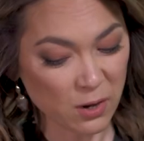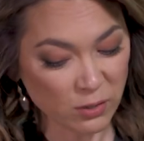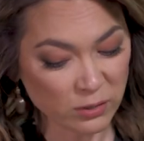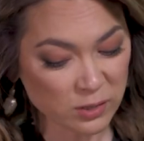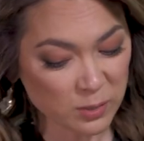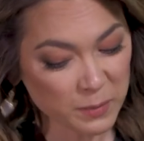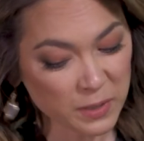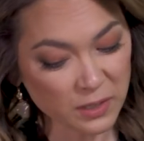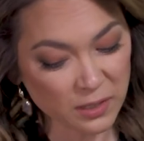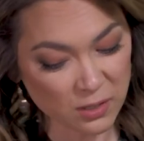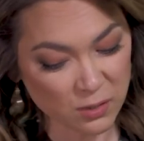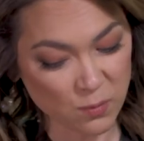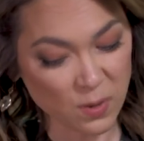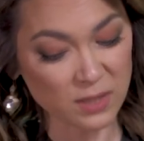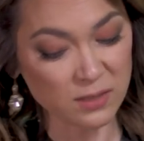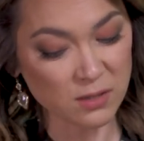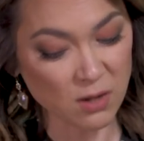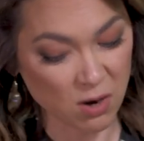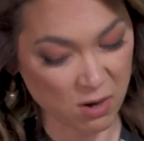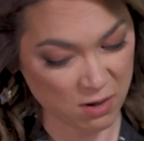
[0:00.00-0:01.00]
Ultimately, you
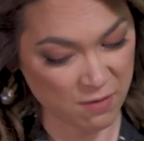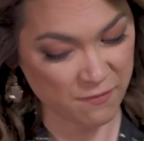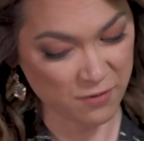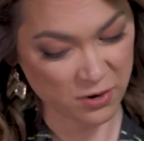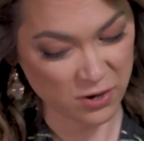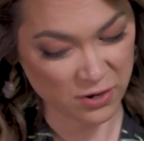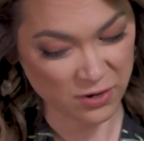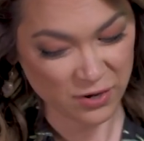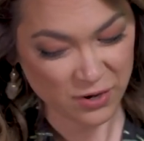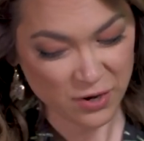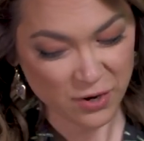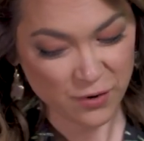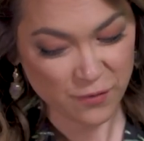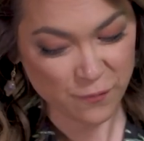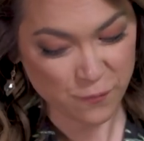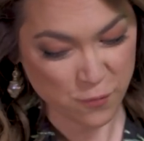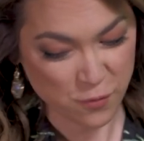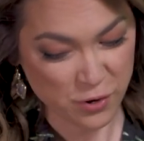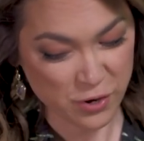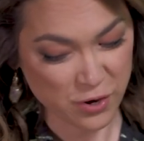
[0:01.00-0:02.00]
went to Harvard
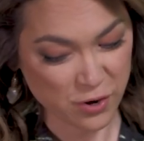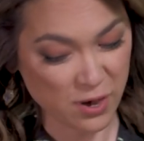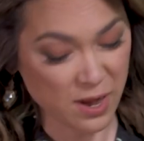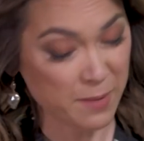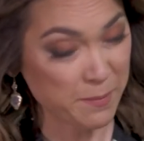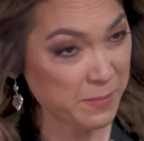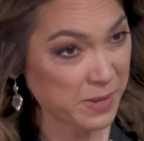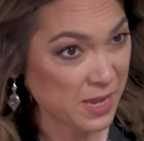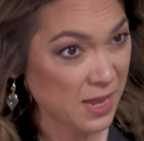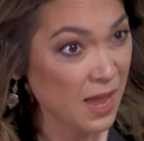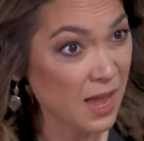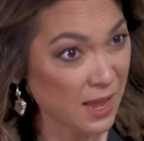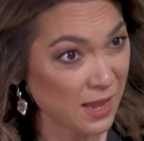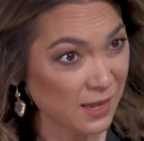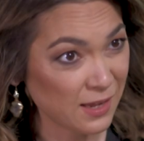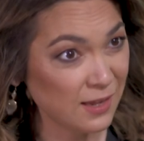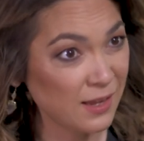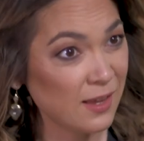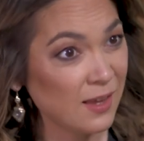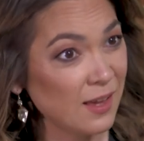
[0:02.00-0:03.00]
for your
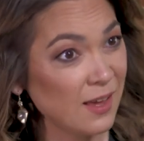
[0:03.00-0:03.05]
MBA,